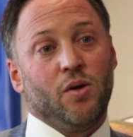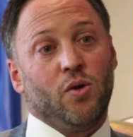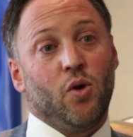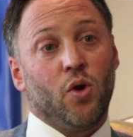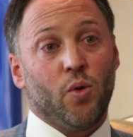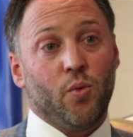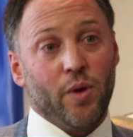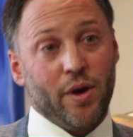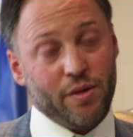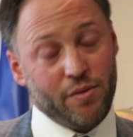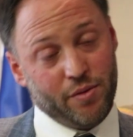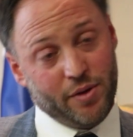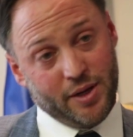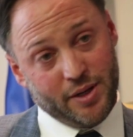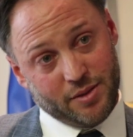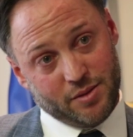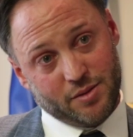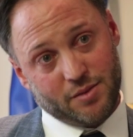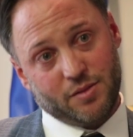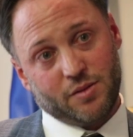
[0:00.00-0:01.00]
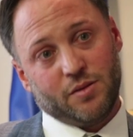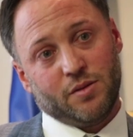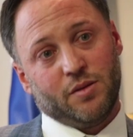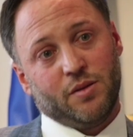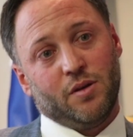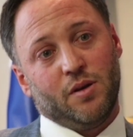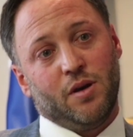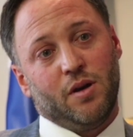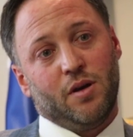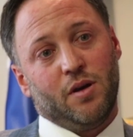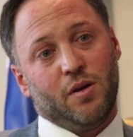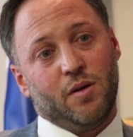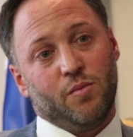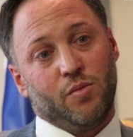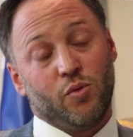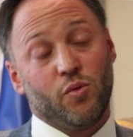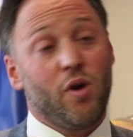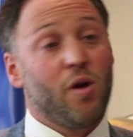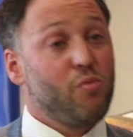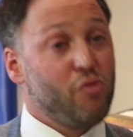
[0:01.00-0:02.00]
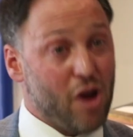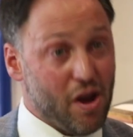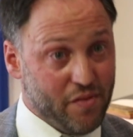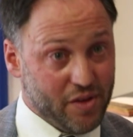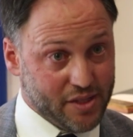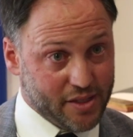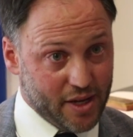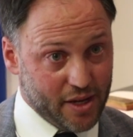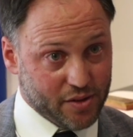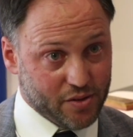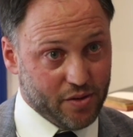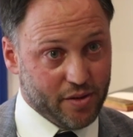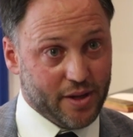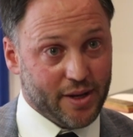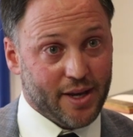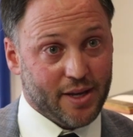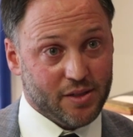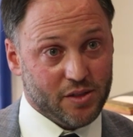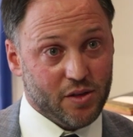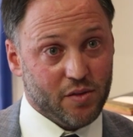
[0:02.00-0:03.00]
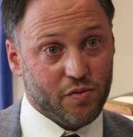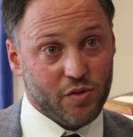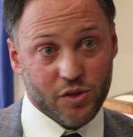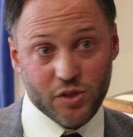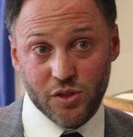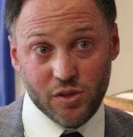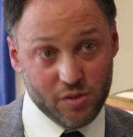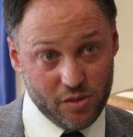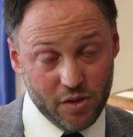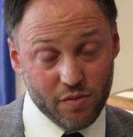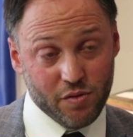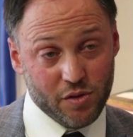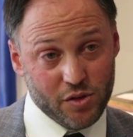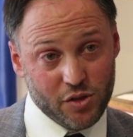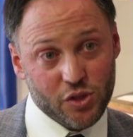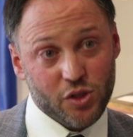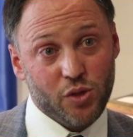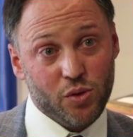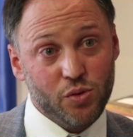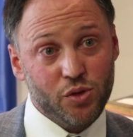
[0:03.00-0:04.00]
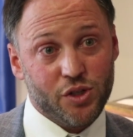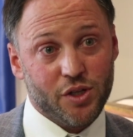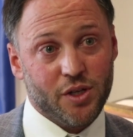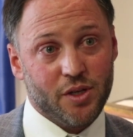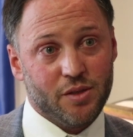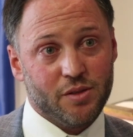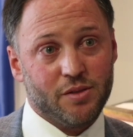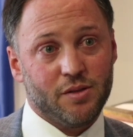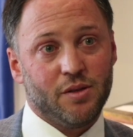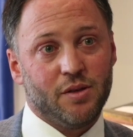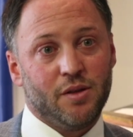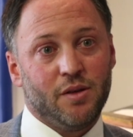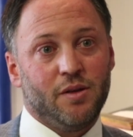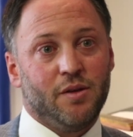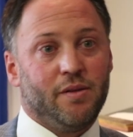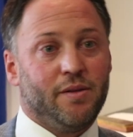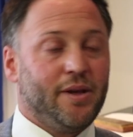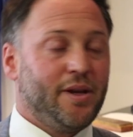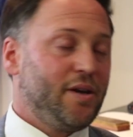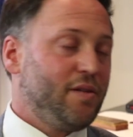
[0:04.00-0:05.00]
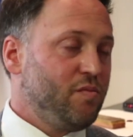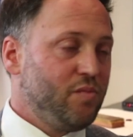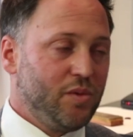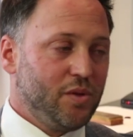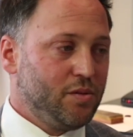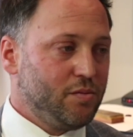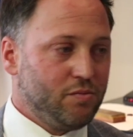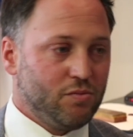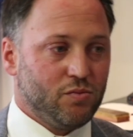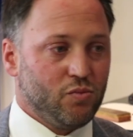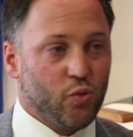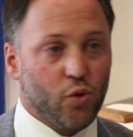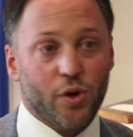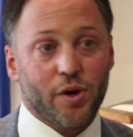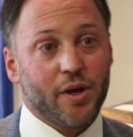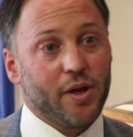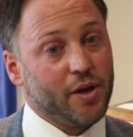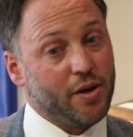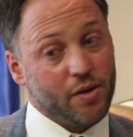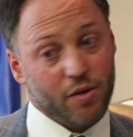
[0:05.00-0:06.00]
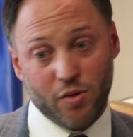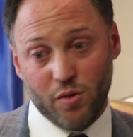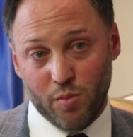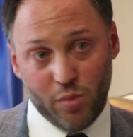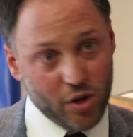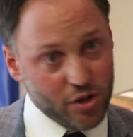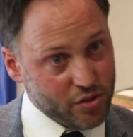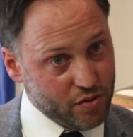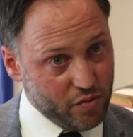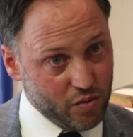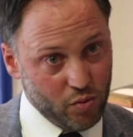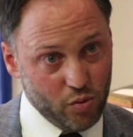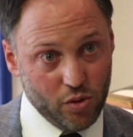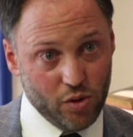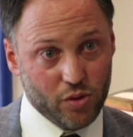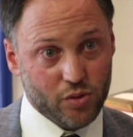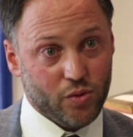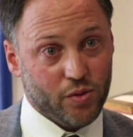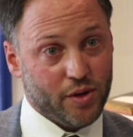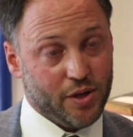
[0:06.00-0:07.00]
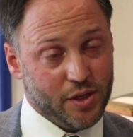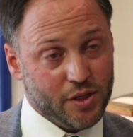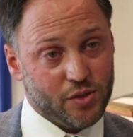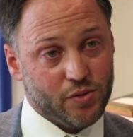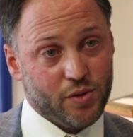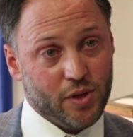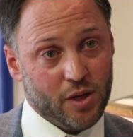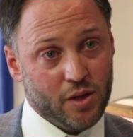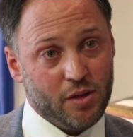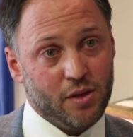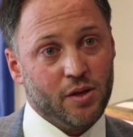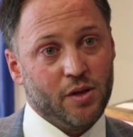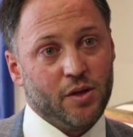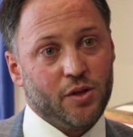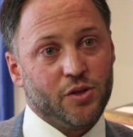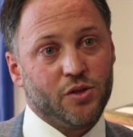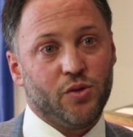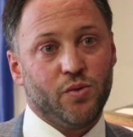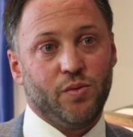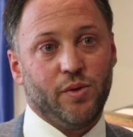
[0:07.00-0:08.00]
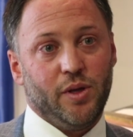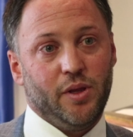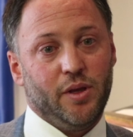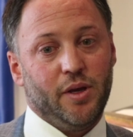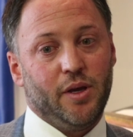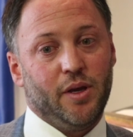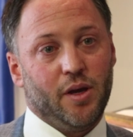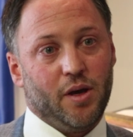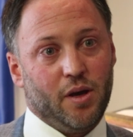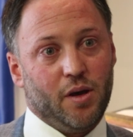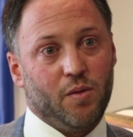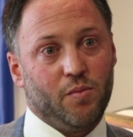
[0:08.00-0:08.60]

or whether it's through our private sector that has different solutions that have been working in other parts of the world or in Israel to really